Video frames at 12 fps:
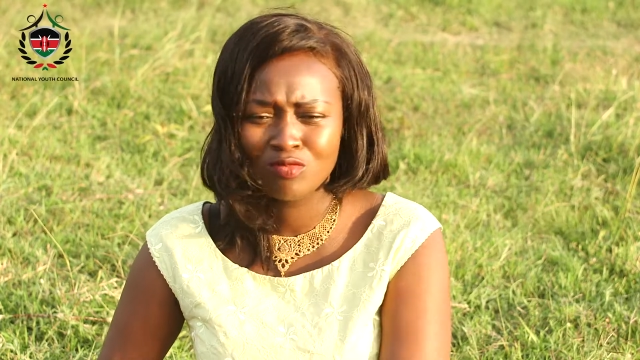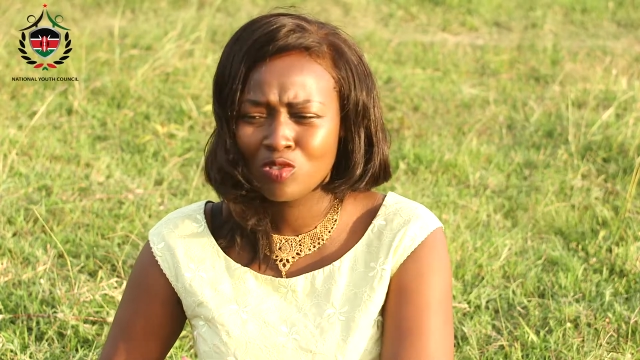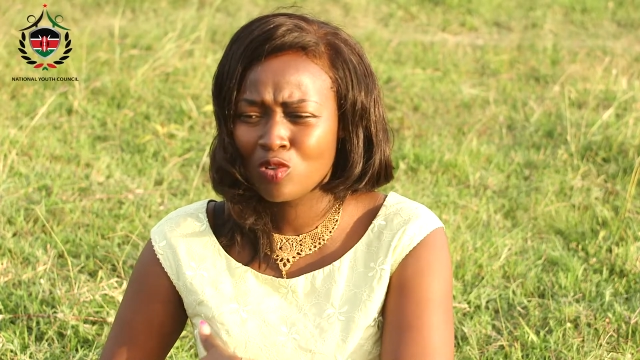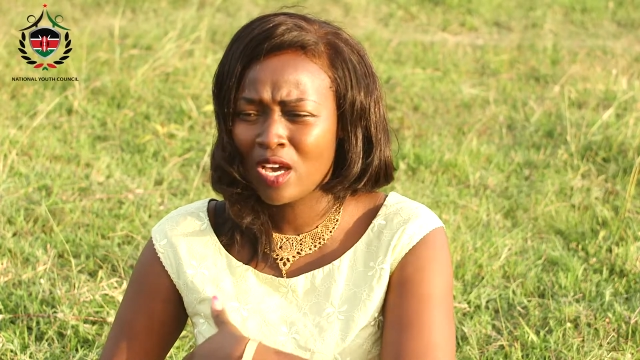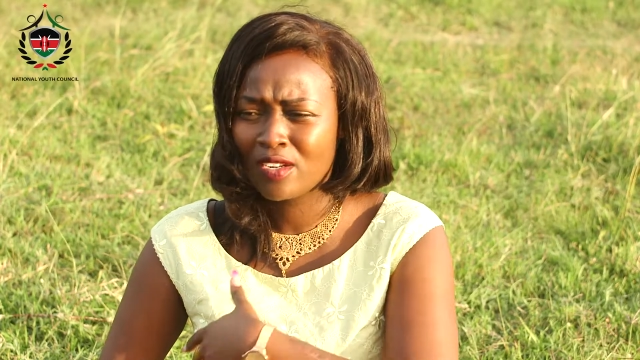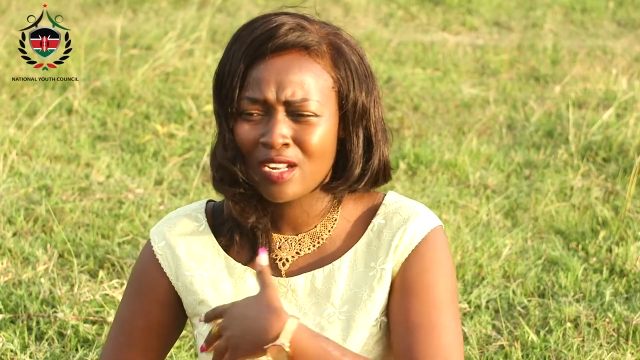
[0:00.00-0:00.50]

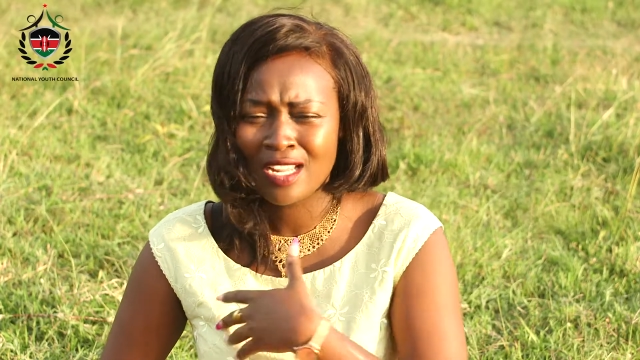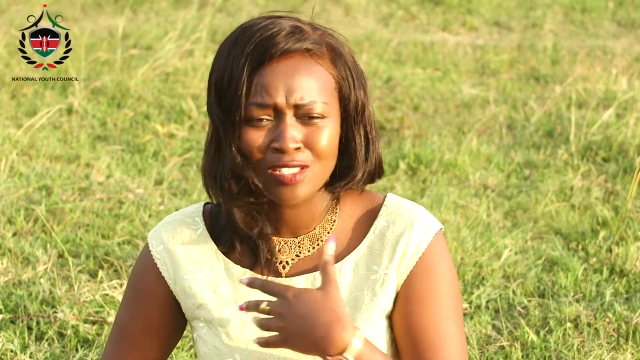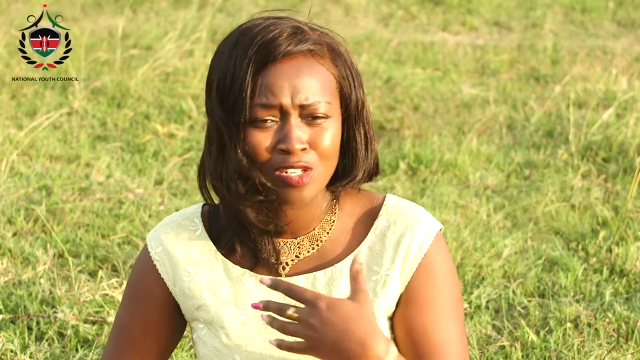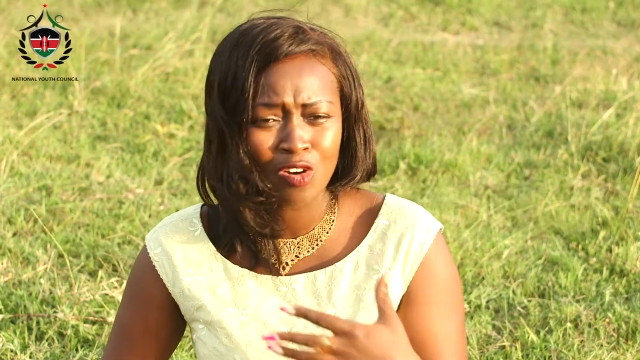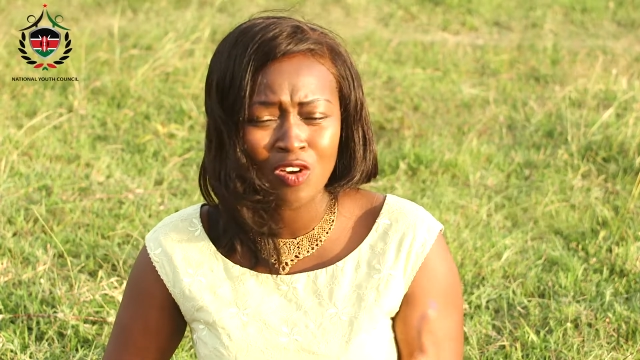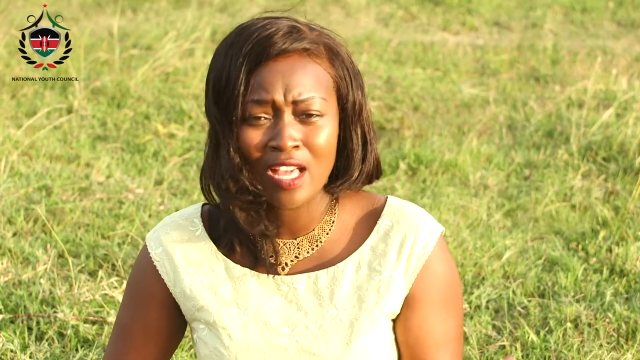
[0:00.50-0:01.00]
are at
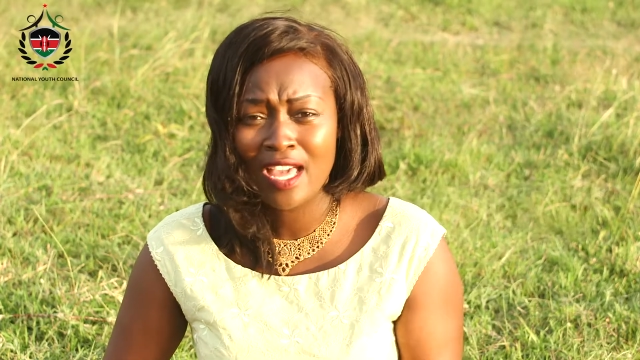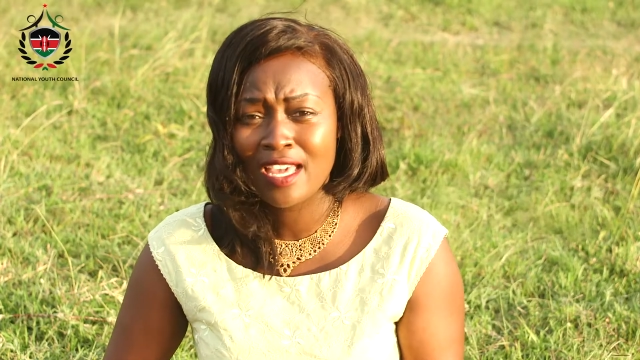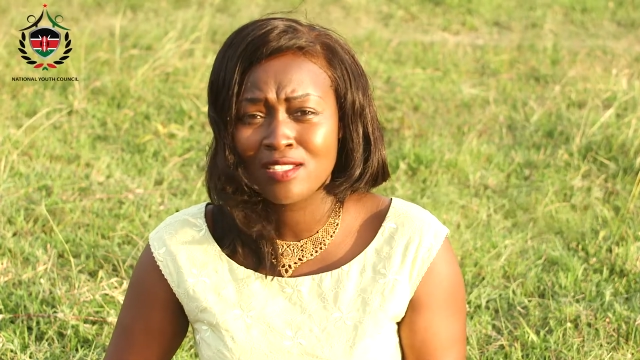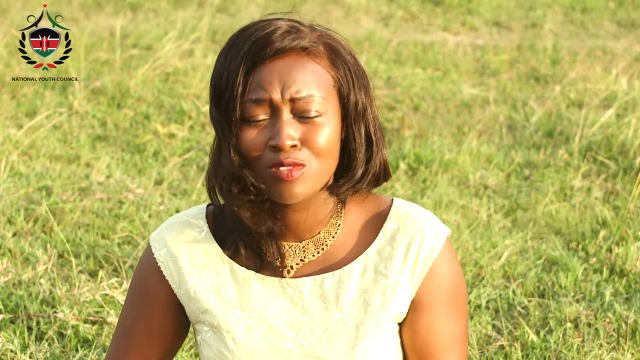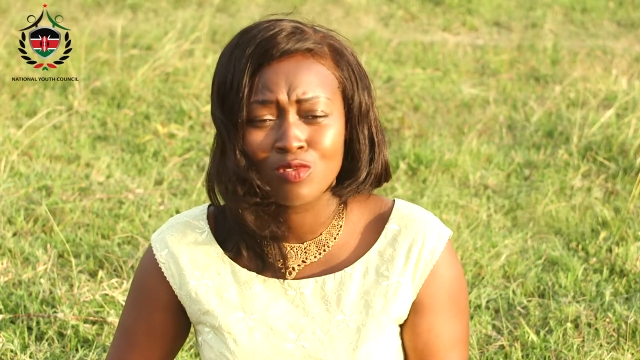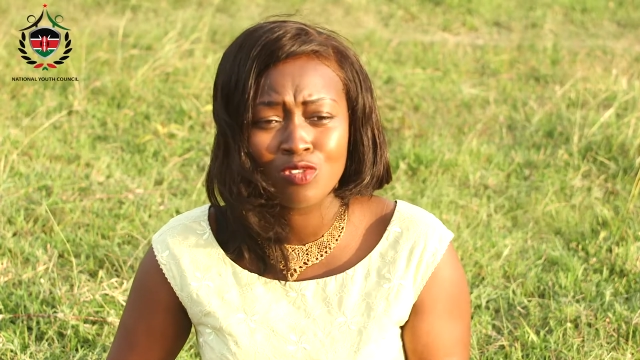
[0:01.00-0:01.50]

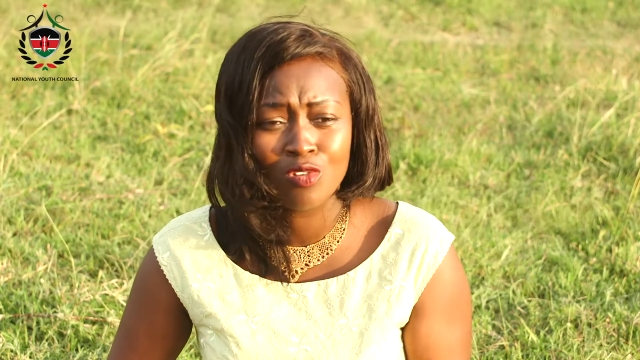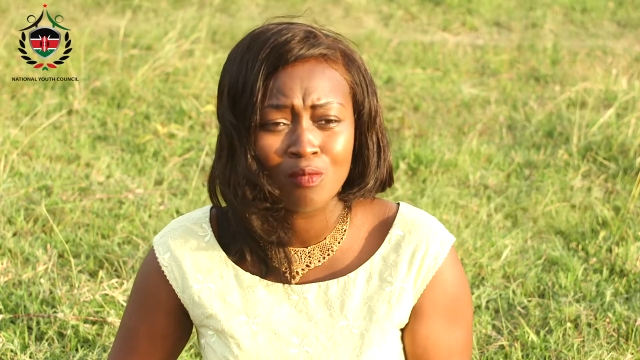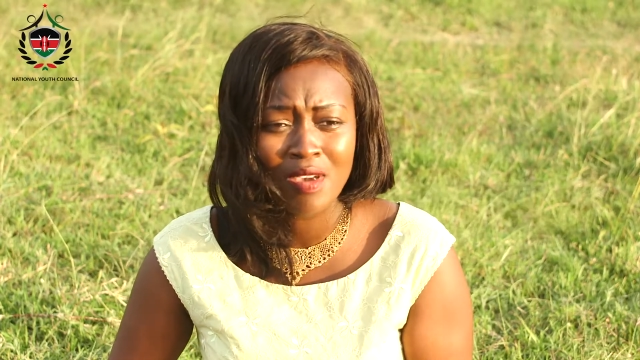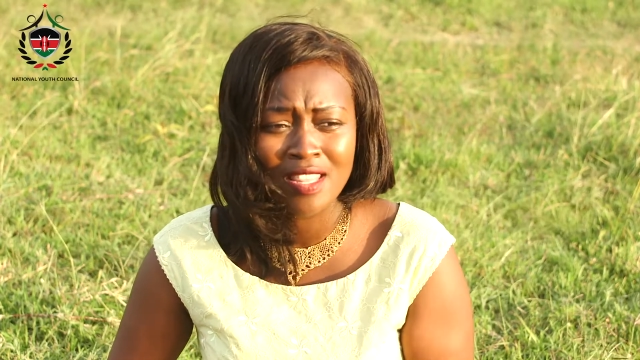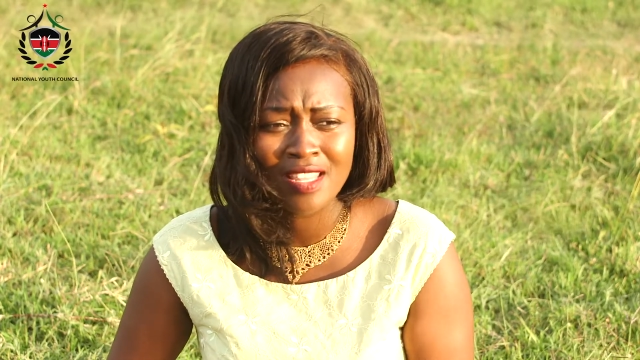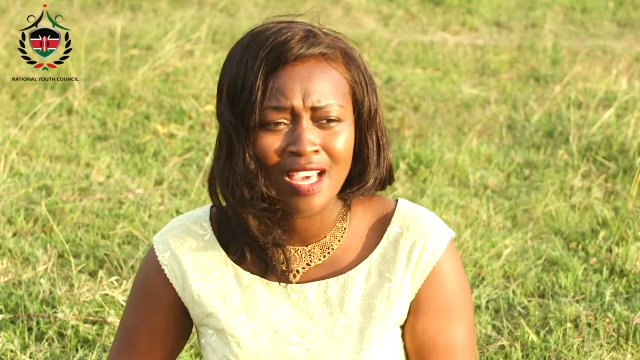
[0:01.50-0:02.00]
loggerheads with your
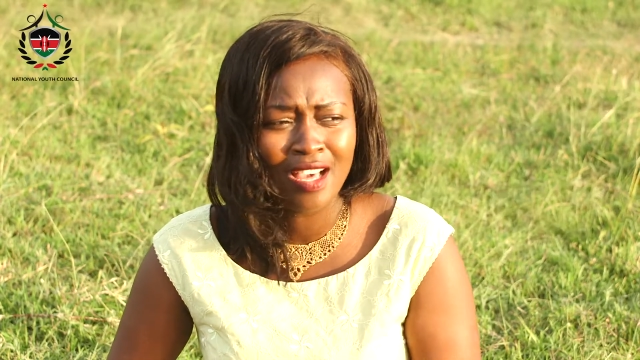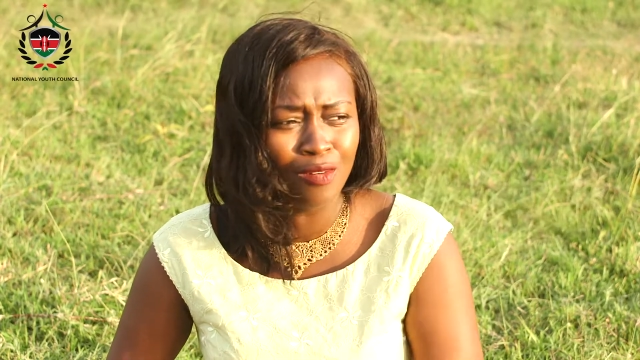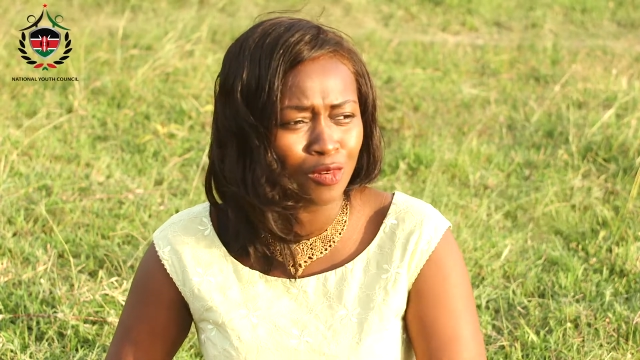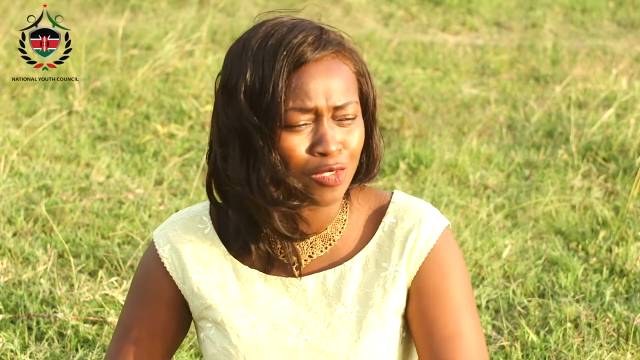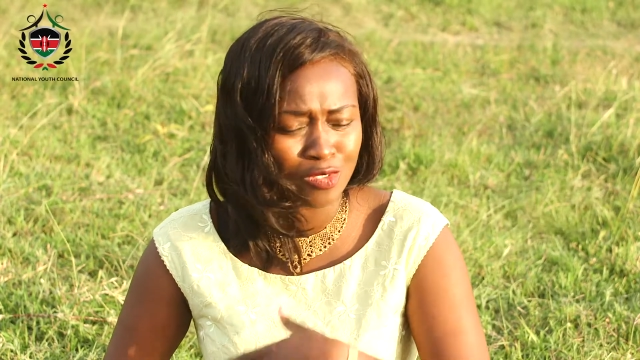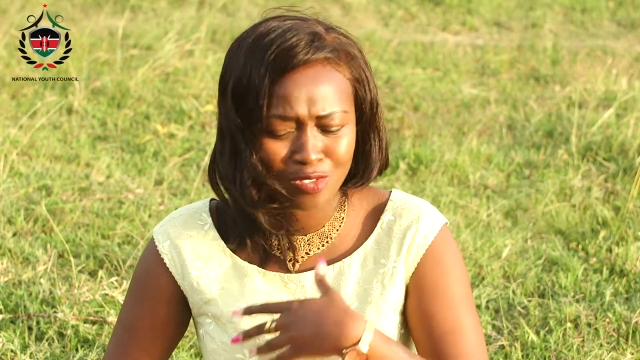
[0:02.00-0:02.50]
mother,
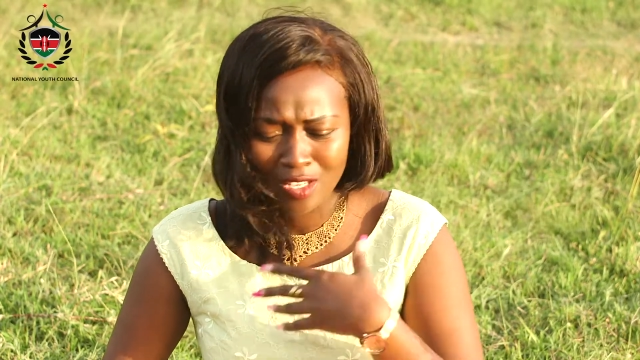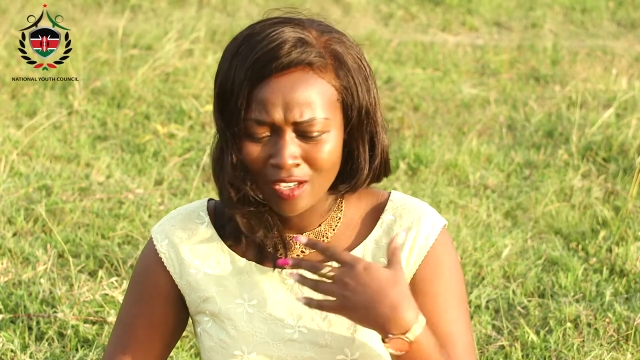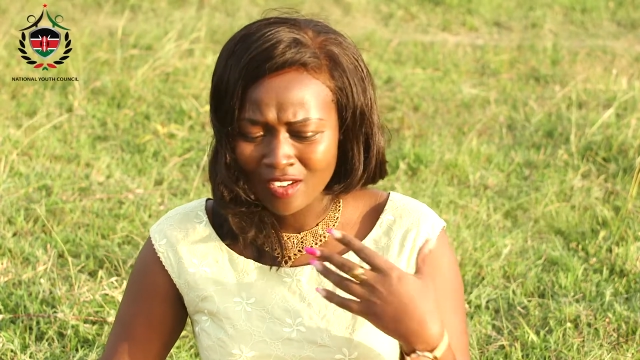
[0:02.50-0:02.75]
was